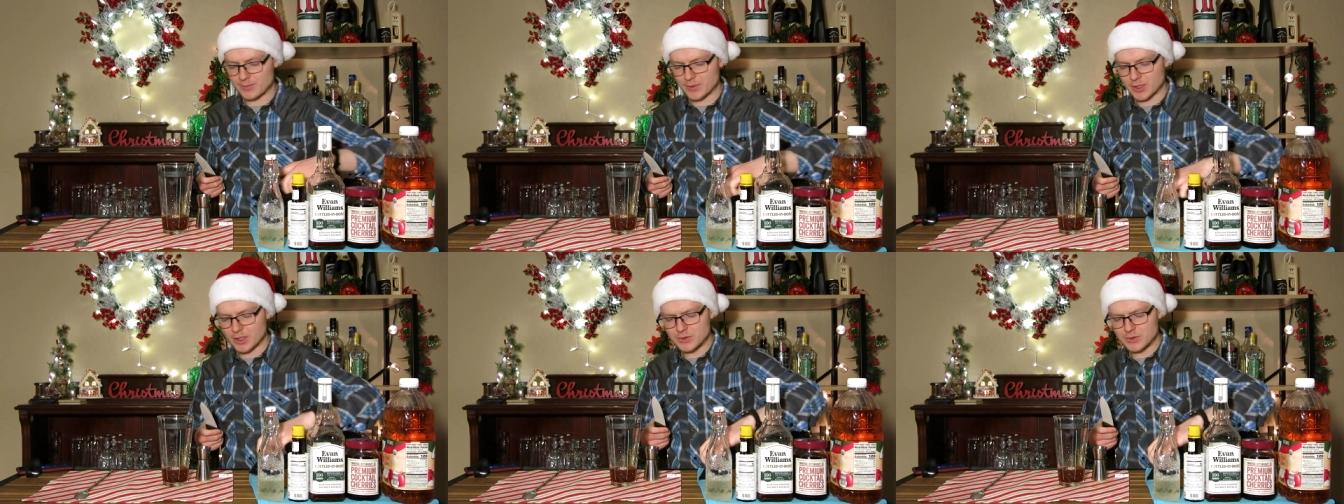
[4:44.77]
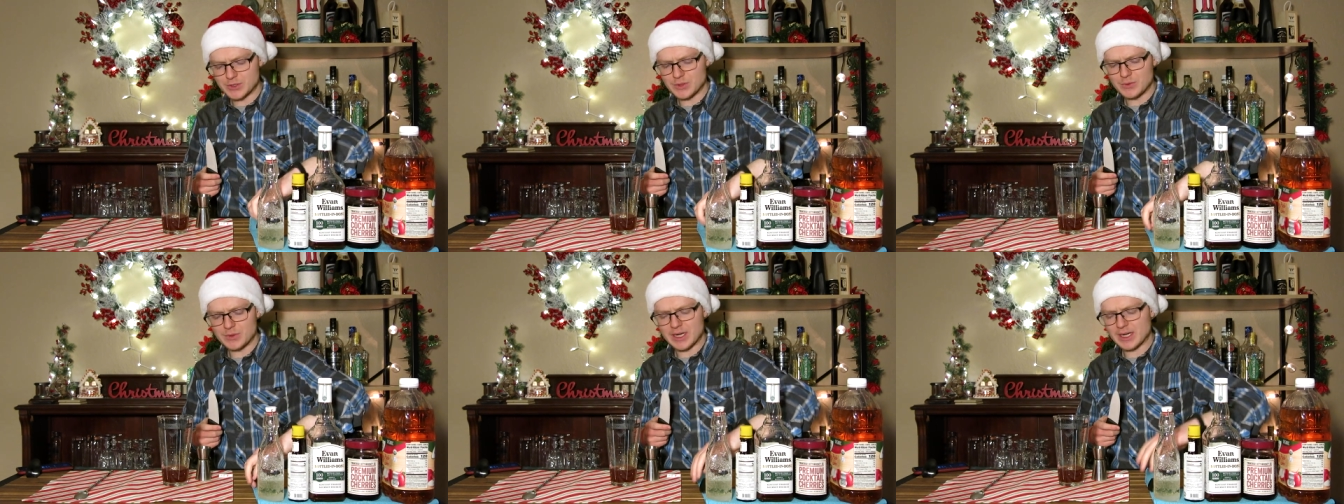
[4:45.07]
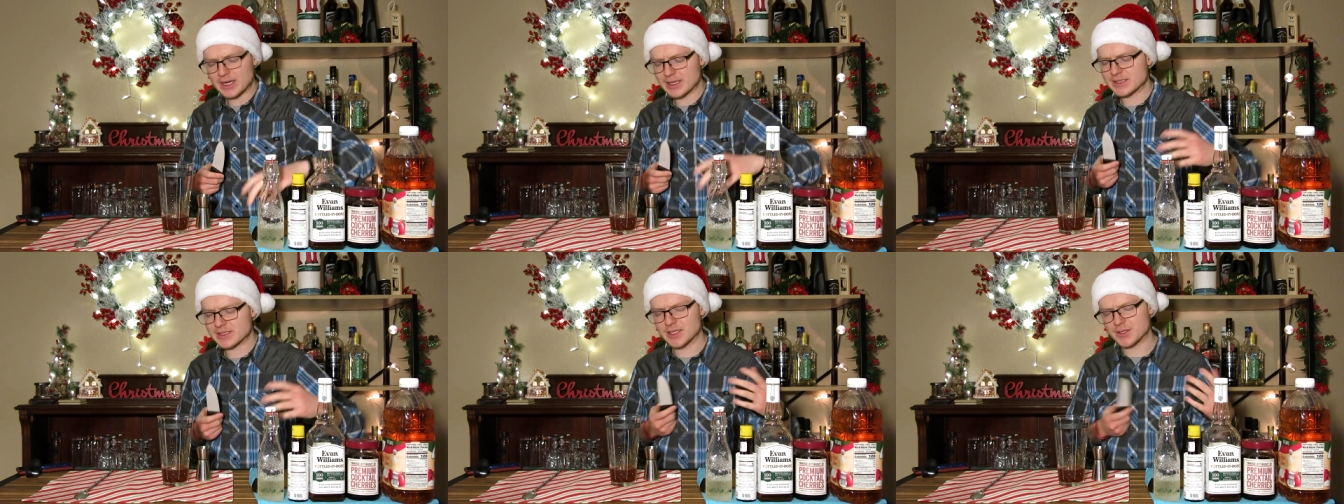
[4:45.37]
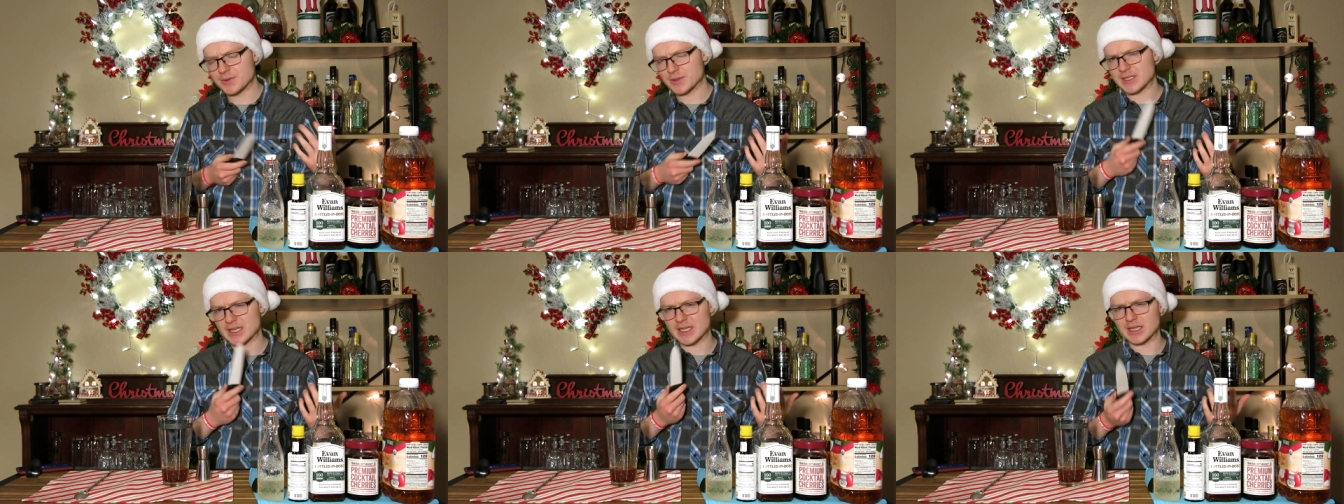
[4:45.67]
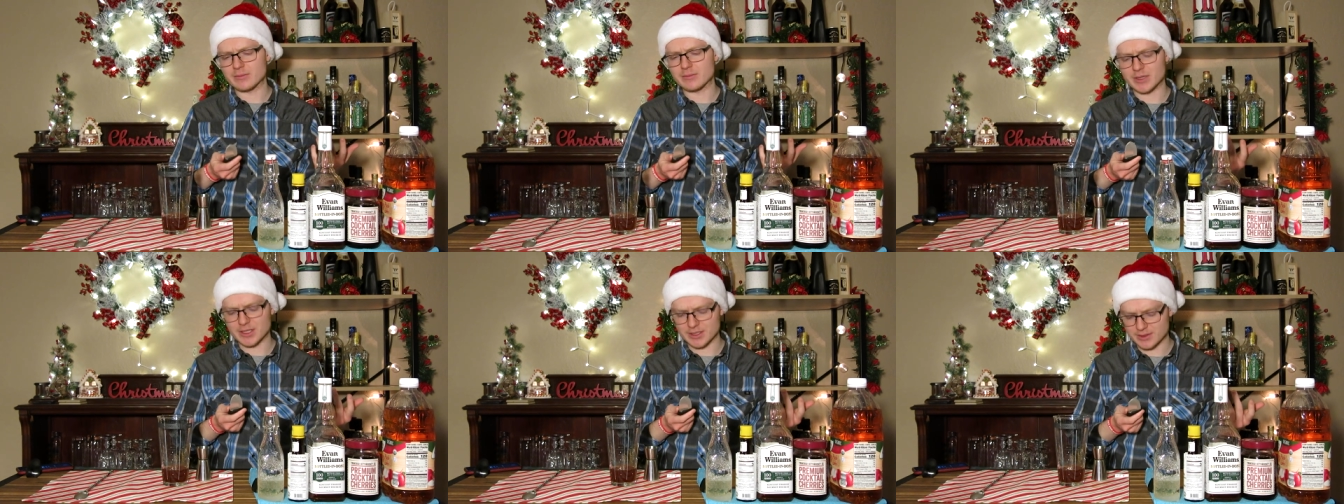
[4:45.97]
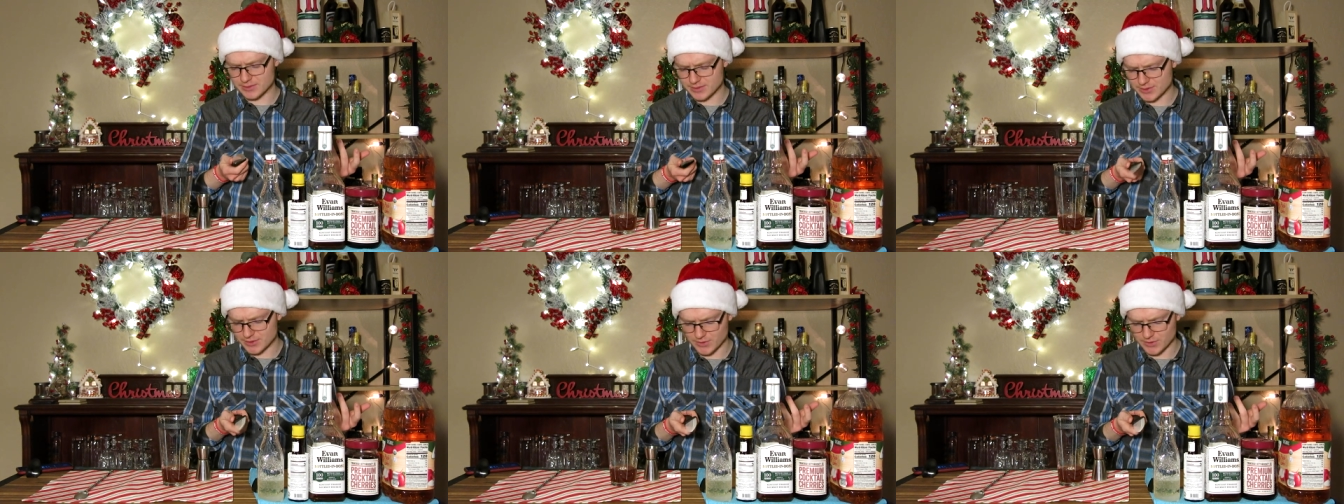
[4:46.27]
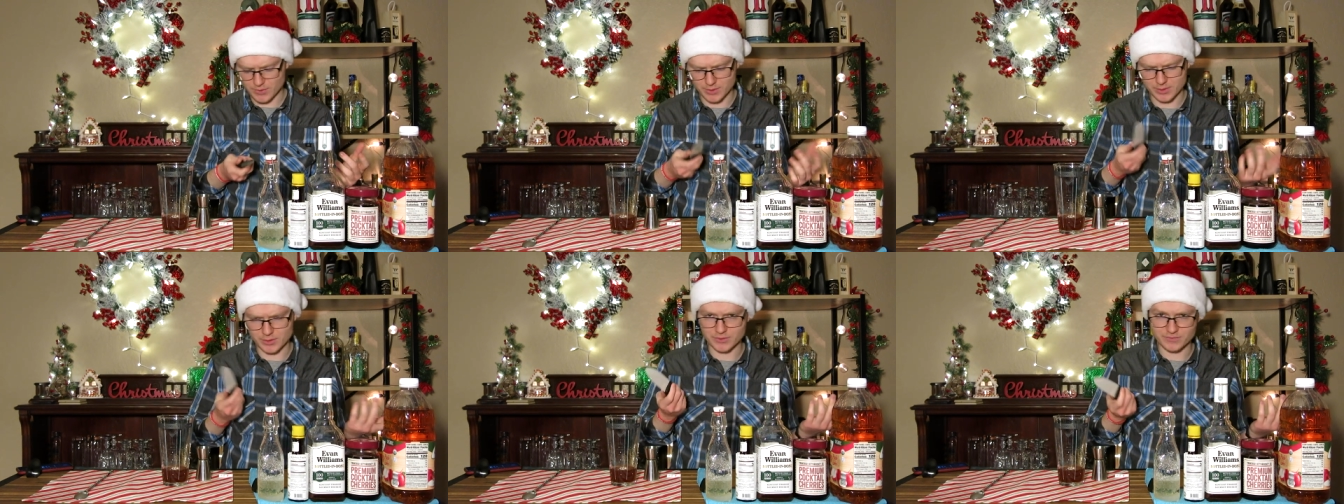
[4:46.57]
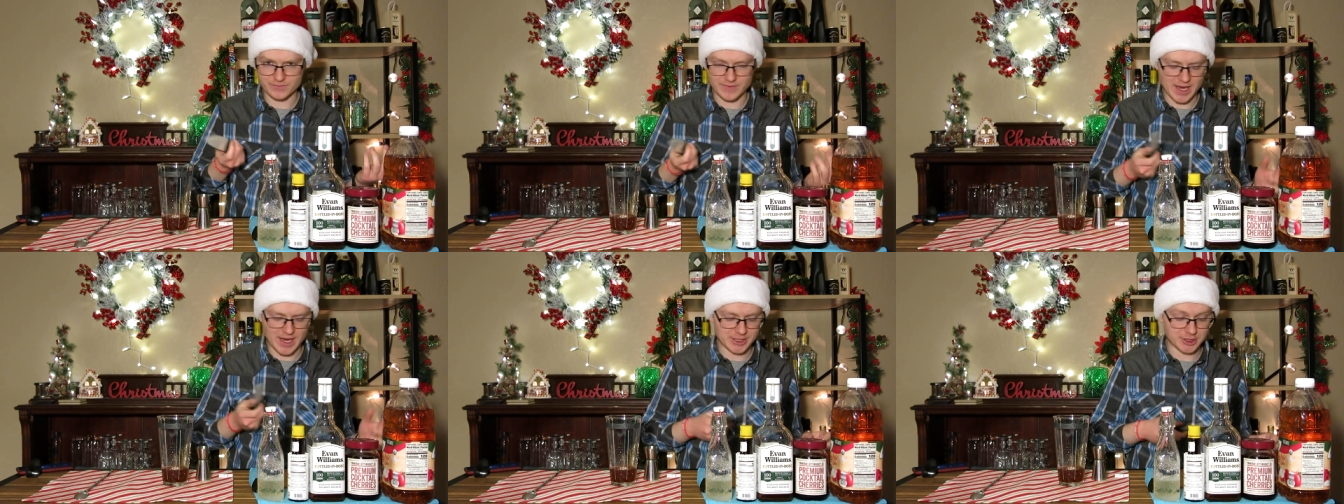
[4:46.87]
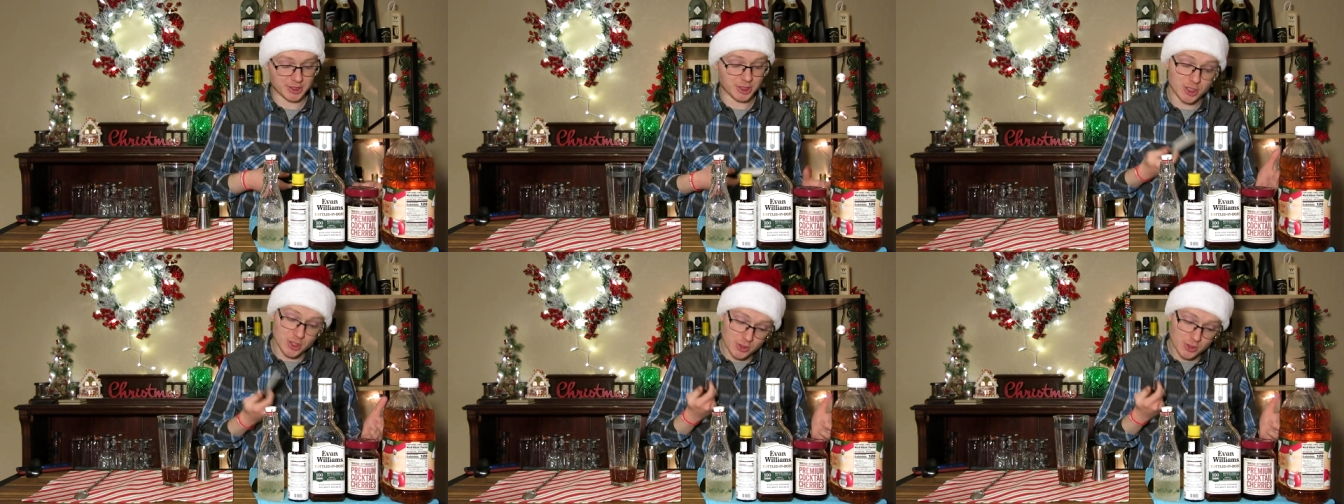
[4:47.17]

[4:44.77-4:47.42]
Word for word: you do need a citrus element to an old-fashioned.